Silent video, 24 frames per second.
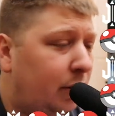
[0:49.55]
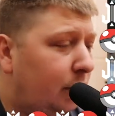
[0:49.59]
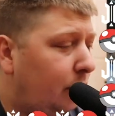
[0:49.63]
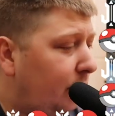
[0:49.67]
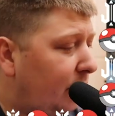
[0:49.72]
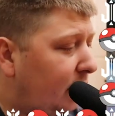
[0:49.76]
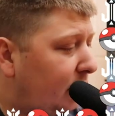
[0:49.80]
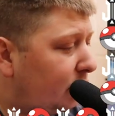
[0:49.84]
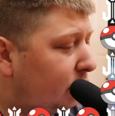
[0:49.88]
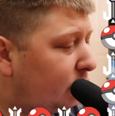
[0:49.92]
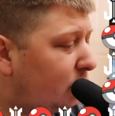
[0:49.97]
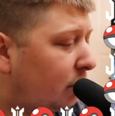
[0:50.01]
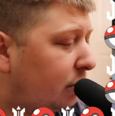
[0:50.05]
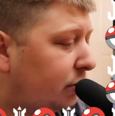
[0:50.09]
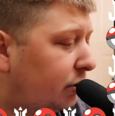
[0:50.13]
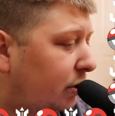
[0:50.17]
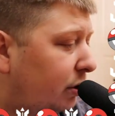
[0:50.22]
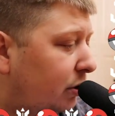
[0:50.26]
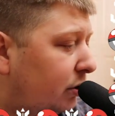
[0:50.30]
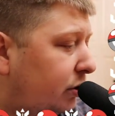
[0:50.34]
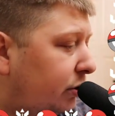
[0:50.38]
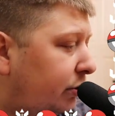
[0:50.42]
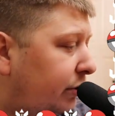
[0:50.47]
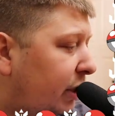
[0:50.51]
graded
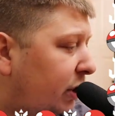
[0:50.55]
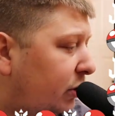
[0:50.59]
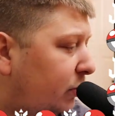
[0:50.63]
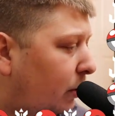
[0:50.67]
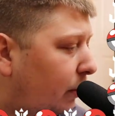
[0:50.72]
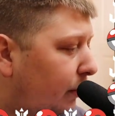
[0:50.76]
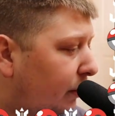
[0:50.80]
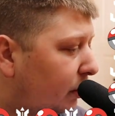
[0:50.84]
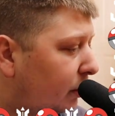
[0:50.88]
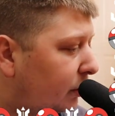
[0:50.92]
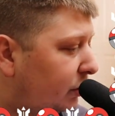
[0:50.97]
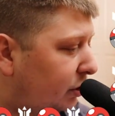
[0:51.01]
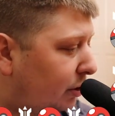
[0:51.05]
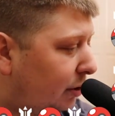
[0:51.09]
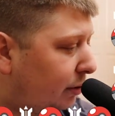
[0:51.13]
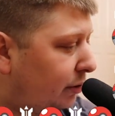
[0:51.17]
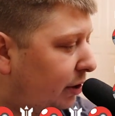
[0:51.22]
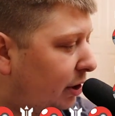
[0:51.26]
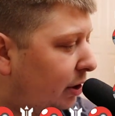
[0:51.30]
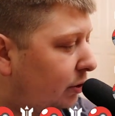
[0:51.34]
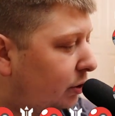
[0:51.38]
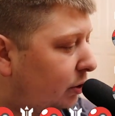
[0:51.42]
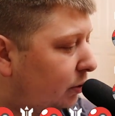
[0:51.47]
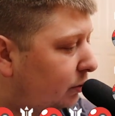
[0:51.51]
Charizards, so that's why we're going to start
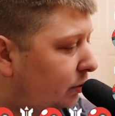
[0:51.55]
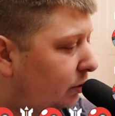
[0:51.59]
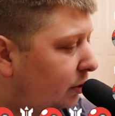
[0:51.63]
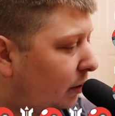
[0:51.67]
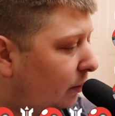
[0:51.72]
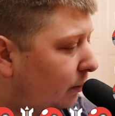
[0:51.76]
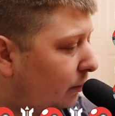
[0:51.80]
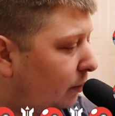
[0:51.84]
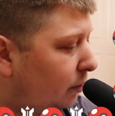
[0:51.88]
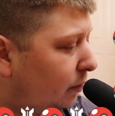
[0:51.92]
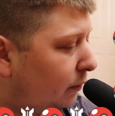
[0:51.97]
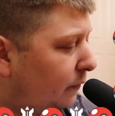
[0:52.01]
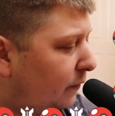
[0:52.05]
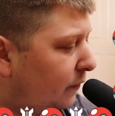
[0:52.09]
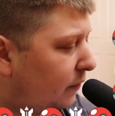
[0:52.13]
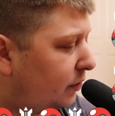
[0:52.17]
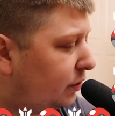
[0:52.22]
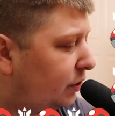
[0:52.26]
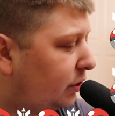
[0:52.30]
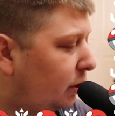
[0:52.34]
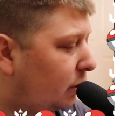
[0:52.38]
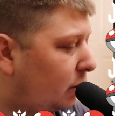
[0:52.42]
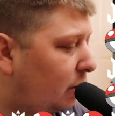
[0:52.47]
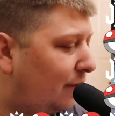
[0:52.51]
there. So we're going to
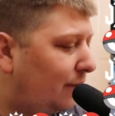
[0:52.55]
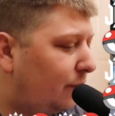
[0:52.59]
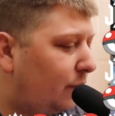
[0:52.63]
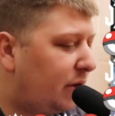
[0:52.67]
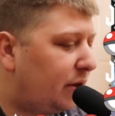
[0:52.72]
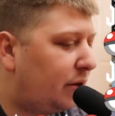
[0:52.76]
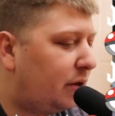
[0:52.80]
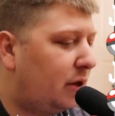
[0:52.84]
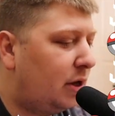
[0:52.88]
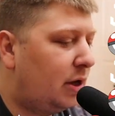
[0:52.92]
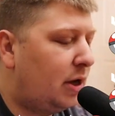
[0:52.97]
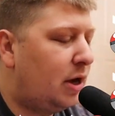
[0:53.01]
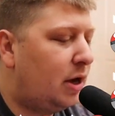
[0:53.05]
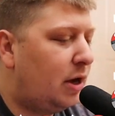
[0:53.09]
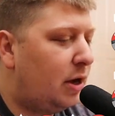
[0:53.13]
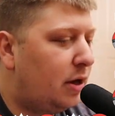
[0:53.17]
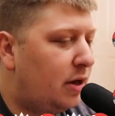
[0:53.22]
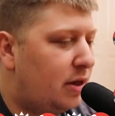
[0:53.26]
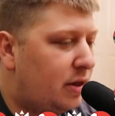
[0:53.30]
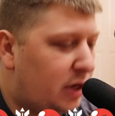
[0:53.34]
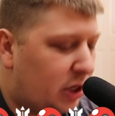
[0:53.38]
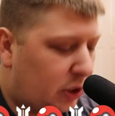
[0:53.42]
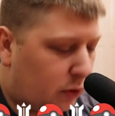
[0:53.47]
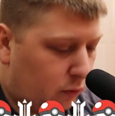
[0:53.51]
first start off with
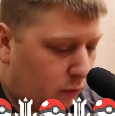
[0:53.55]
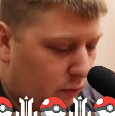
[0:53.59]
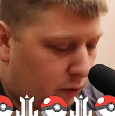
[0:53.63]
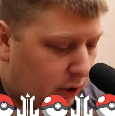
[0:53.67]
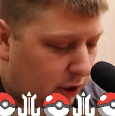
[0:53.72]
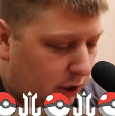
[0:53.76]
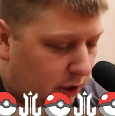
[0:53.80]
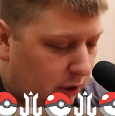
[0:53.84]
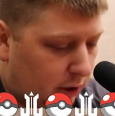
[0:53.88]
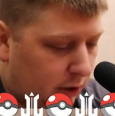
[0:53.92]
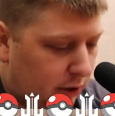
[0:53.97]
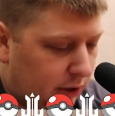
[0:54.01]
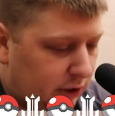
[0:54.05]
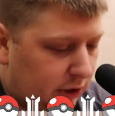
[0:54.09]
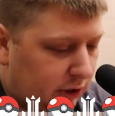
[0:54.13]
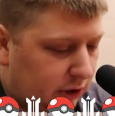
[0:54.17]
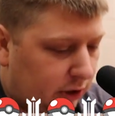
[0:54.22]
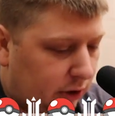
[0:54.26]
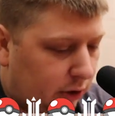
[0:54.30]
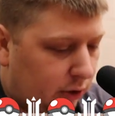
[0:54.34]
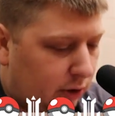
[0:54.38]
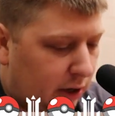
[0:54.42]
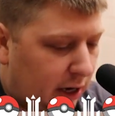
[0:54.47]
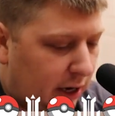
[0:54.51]
this one right here. This is
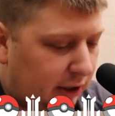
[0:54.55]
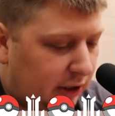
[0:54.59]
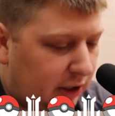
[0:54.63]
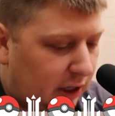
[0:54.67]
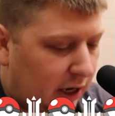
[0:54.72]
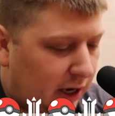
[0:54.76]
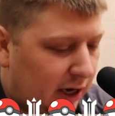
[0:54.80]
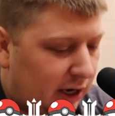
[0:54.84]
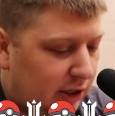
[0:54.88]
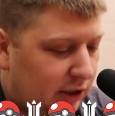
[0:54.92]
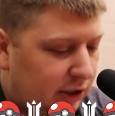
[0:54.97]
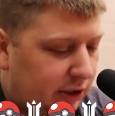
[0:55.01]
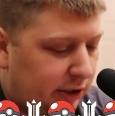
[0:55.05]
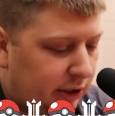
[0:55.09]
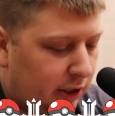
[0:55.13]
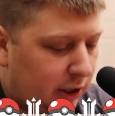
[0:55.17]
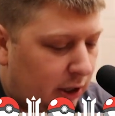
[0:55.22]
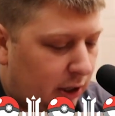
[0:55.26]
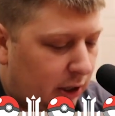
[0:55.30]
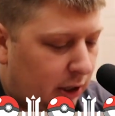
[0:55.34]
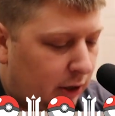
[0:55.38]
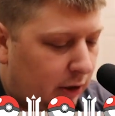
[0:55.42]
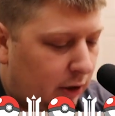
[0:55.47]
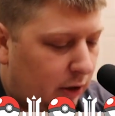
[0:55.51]
the Cracked Ice
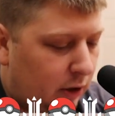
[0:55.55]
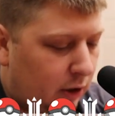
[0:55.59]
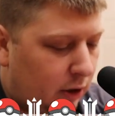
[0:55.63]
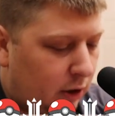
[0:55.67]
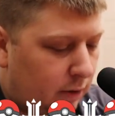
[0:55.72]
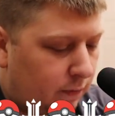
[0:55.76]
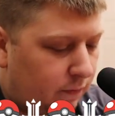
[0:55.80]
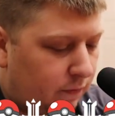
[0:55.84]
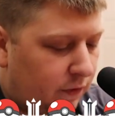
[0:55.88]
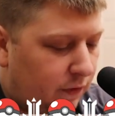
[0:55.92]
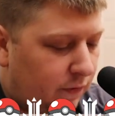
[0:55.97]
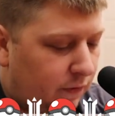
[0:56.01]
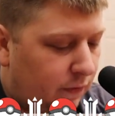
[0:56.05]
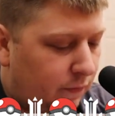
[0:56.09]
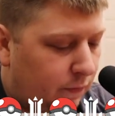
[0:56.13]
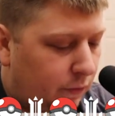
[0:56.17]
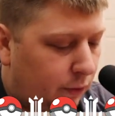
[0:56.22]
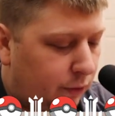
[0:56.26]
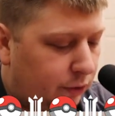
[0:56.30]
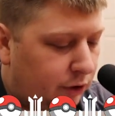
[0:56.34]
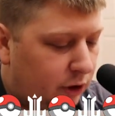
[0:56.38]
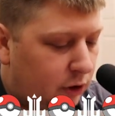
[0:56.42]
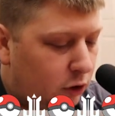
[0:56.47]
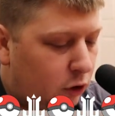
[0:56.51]
Vivid
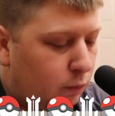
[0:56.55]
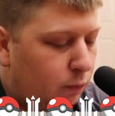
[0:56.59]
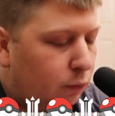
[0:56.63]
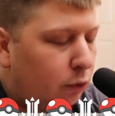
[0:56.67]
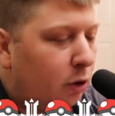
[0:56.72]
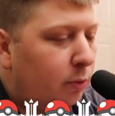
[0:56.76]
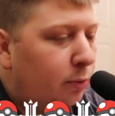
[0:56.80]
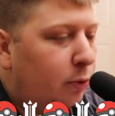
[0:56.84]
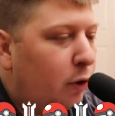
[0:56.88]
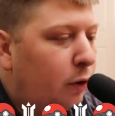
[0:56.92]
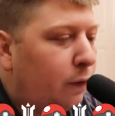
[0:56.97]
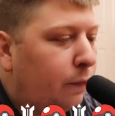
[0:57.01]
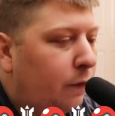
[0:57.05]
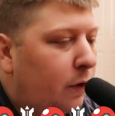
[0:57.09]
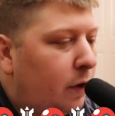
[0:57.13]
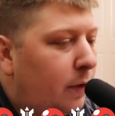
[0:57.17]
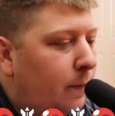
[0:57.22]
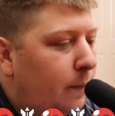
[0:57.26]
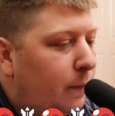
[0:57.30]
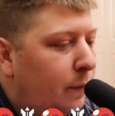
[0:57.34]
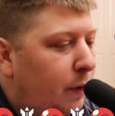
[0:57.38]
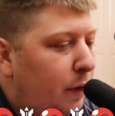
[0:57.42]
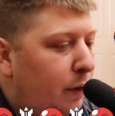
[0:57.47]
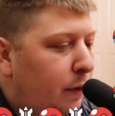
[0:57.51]
Voltage promo
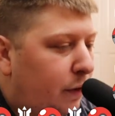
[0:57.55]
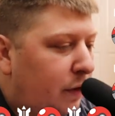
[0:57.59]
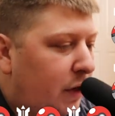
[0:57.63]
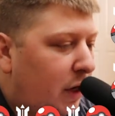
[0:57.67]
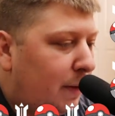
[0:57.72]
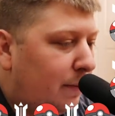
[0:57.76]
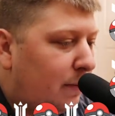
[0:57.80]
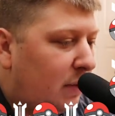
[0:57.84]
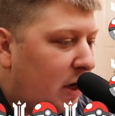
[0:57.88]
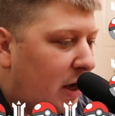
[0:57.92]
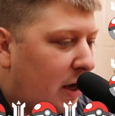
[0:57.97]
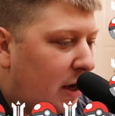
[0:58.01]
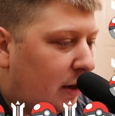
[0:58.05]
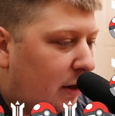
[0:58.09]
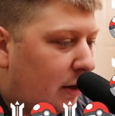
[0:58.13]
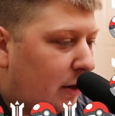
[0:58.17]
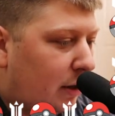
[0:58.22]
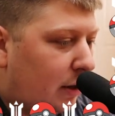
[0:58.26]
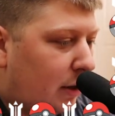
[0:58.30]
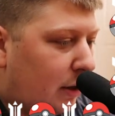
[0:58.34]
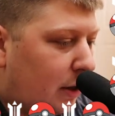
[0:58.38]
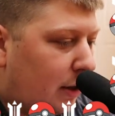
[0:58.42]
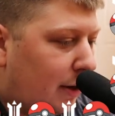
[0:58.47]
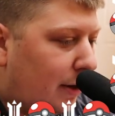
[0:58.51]
from the theme
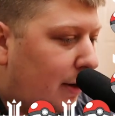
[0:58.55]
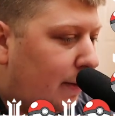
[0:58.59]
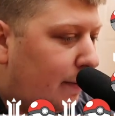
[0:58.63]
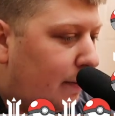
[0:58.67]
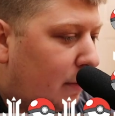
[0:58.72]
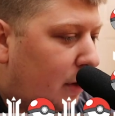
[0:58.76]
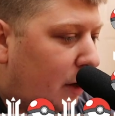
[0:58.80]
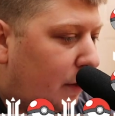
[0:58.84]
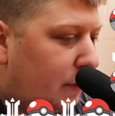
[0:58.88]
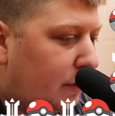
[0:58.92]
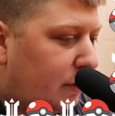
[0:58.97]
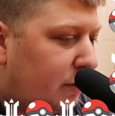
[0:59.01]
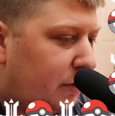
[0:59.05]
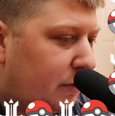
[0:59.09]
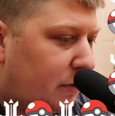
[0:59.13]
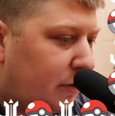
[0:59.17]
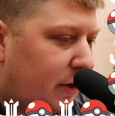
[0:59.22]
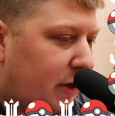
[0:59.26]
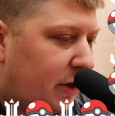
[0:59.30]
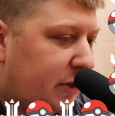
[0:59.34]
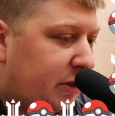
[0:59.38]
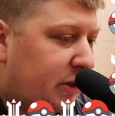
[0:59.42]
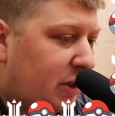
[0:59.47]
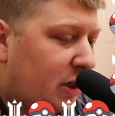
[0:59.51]
deck. Nothing too
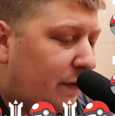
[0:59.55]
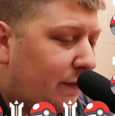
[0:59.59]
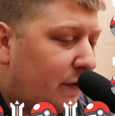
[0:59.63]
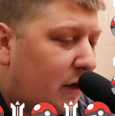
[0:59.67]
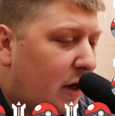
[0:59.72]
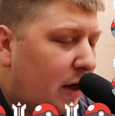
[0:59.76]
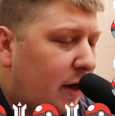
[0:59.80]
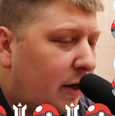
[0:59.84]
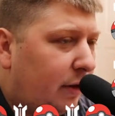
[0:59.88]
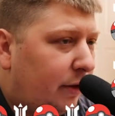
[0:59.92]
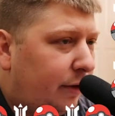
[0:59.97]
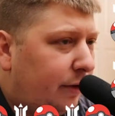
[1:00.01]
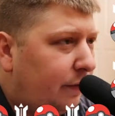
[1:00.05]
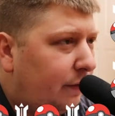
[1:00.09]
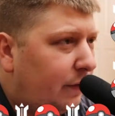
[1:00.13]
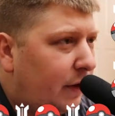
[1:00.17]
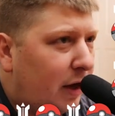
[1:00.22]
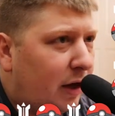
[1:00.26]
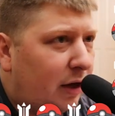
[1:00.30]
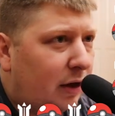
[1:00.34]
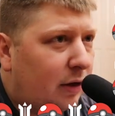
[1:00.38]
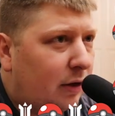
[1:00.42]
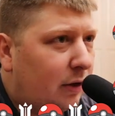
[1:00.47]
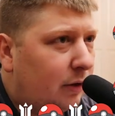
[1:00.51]
crazy. I've got
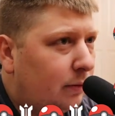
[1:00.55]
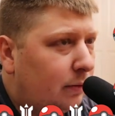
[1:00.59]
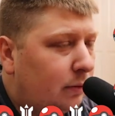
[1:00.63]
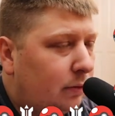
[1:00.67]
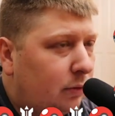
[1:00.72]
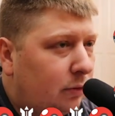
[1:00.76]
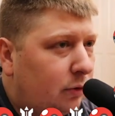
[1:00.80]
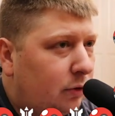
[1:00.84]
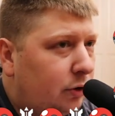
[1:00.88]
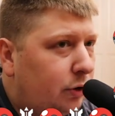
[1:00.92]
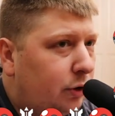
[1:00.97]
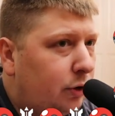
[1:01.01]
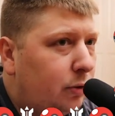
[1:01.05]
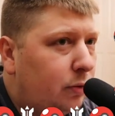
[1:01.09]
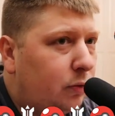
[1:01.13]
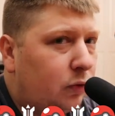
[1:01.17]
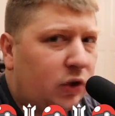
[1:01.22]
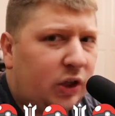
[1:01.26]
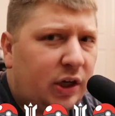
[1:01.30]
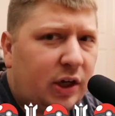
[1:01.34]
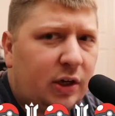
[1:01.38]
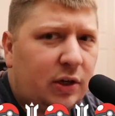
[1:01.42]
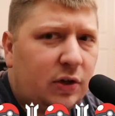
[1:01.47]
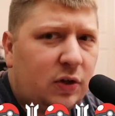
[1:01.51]
like 2
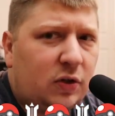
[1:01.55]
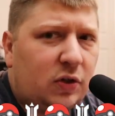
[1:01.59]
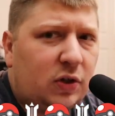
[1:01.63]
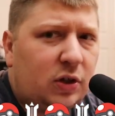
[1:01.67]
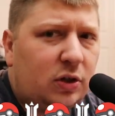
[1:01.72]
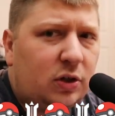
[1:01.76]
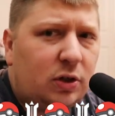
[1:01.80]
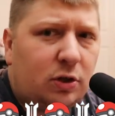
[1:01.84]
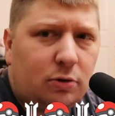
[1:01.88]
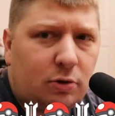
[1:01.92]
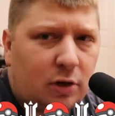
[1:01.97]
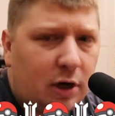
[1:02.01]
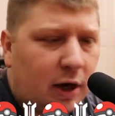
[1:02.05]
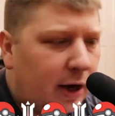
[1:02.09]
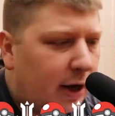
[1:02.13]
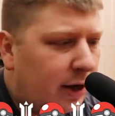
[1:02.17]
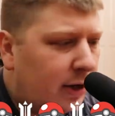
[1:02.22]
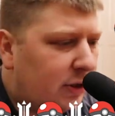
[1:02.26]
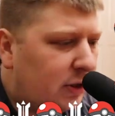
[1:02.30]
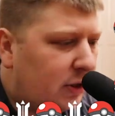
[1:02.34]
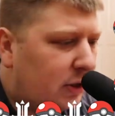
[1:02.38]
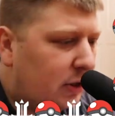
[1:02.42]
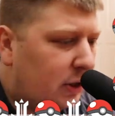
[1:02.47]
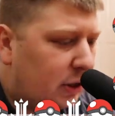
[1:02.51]
10s and 2
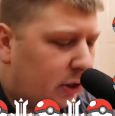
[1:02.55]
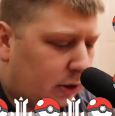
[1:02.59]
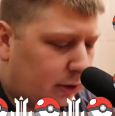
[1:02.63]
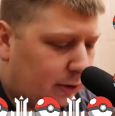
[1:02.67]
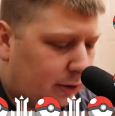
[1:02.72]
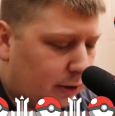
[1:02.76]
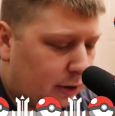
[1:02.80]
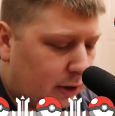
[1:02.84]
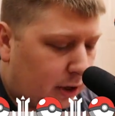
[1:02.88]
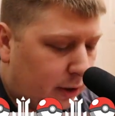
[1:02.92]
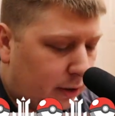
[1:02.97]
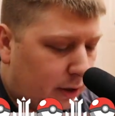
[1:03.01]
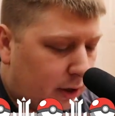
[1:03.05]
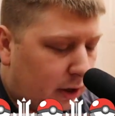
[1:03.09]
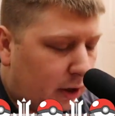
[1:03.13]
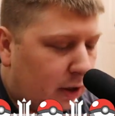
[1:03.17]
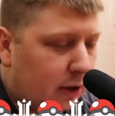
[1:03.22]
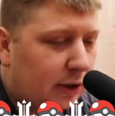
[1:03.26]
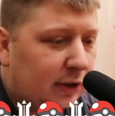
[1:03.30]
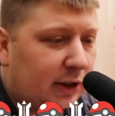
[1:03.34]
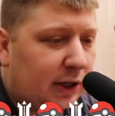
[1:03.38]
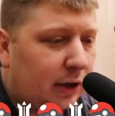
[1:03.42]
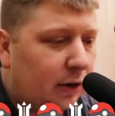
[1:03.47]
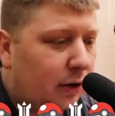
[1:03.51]
9s in this card, I think,
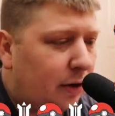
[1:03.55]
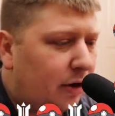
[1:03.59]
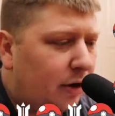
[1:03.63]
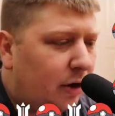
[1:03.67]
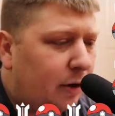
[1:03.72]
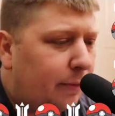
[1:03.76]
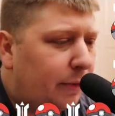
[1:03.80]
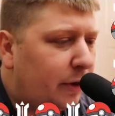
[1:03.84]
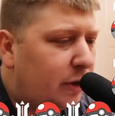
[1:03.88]
because I graded a